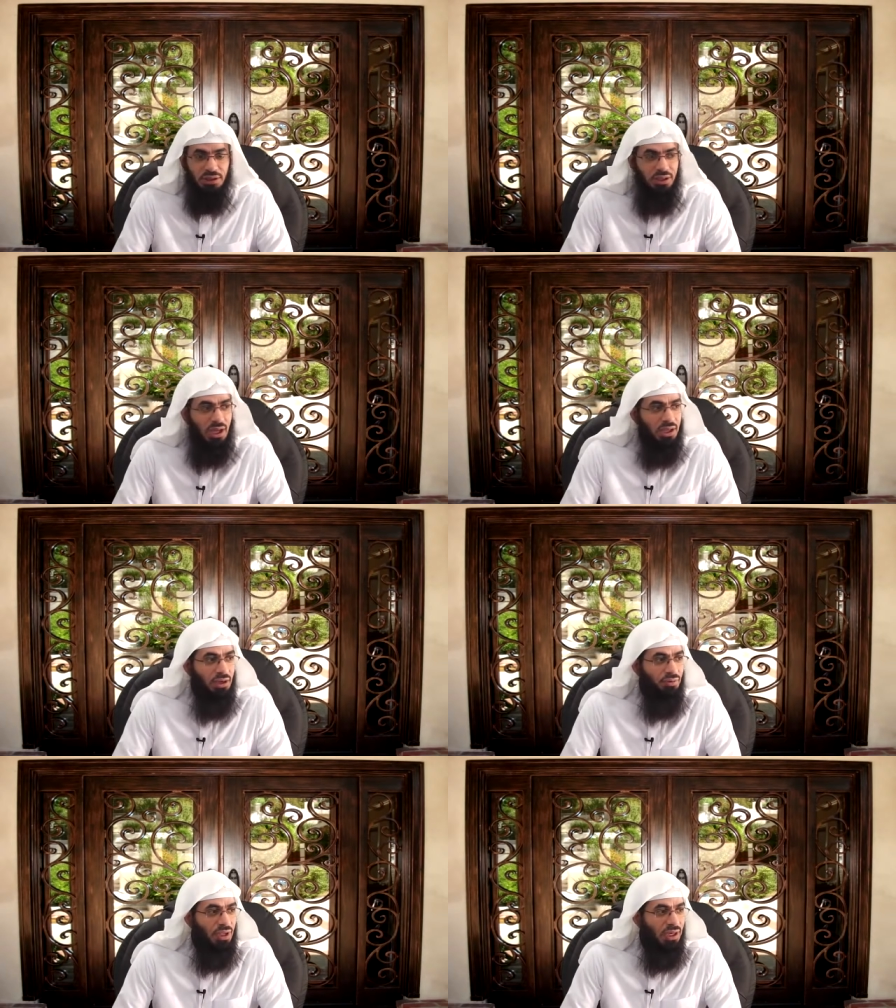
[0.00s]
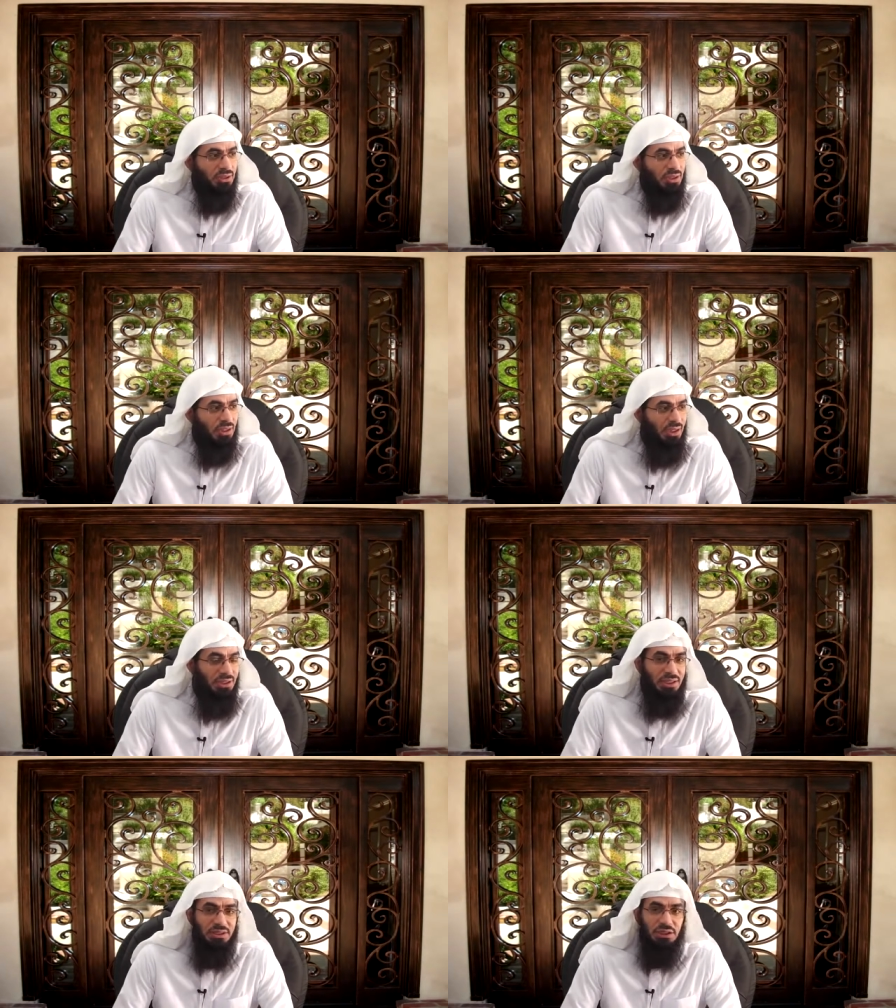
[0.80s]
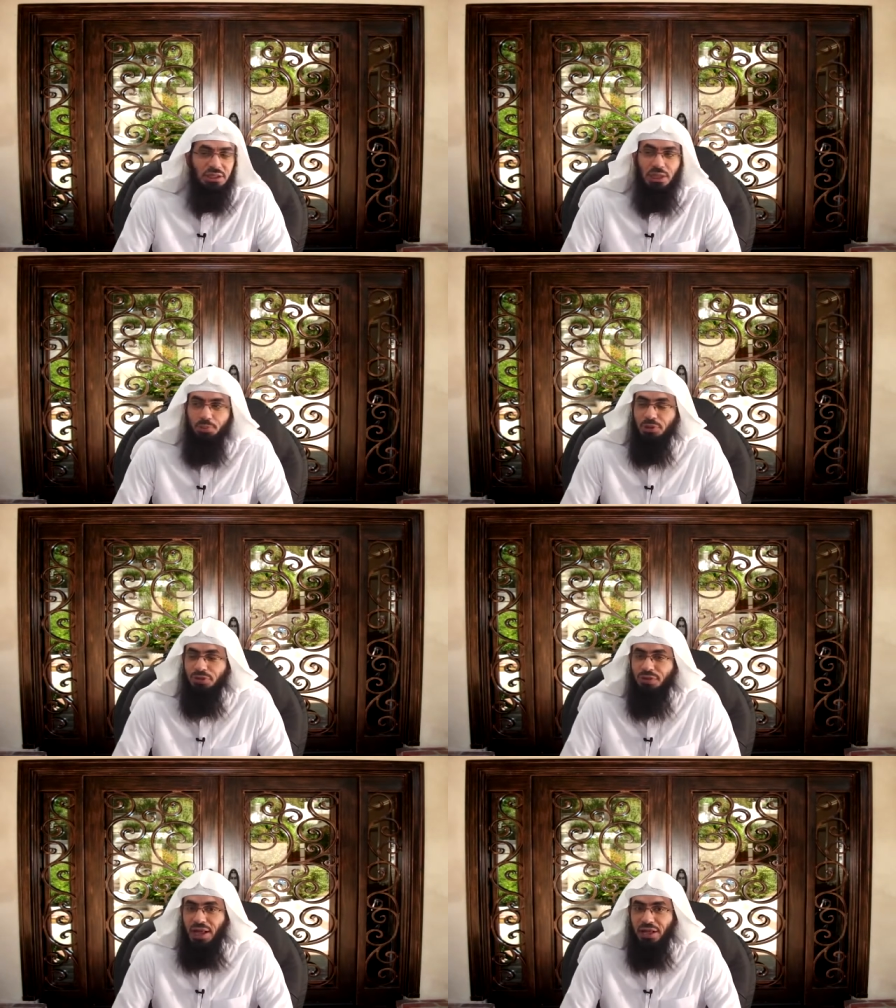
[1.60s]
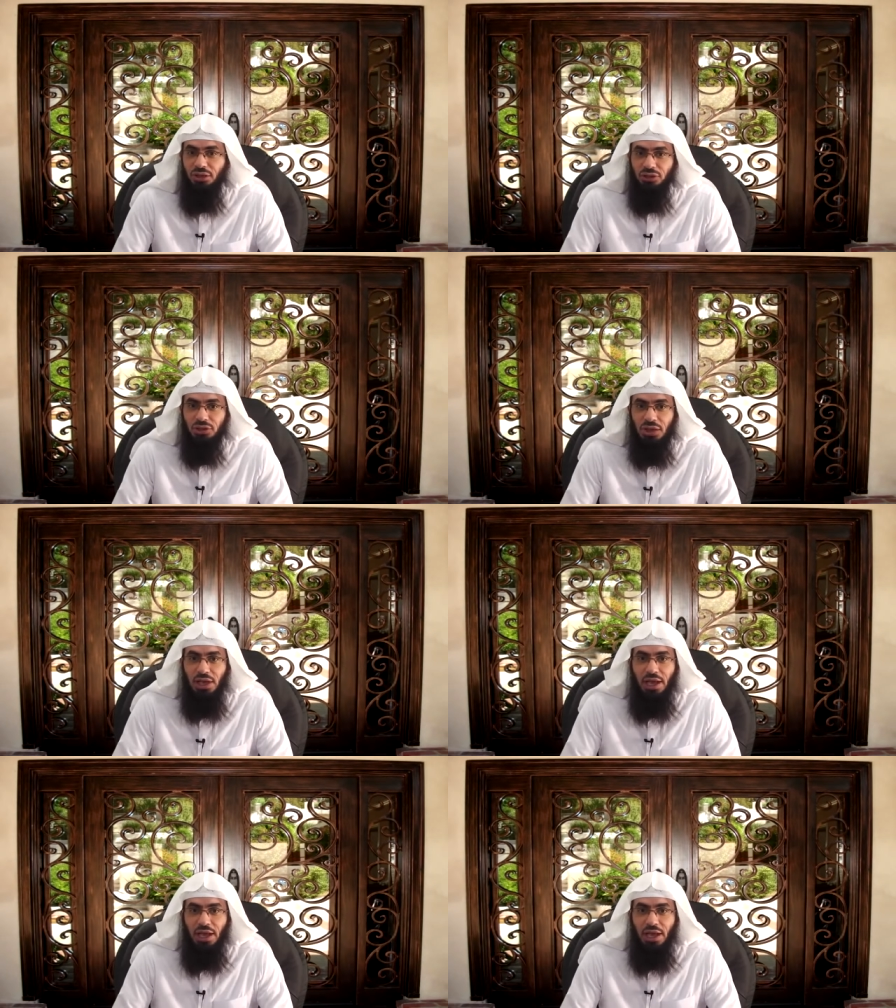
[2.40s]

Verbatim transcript: Night of Laylatul Qadr is deeply valued.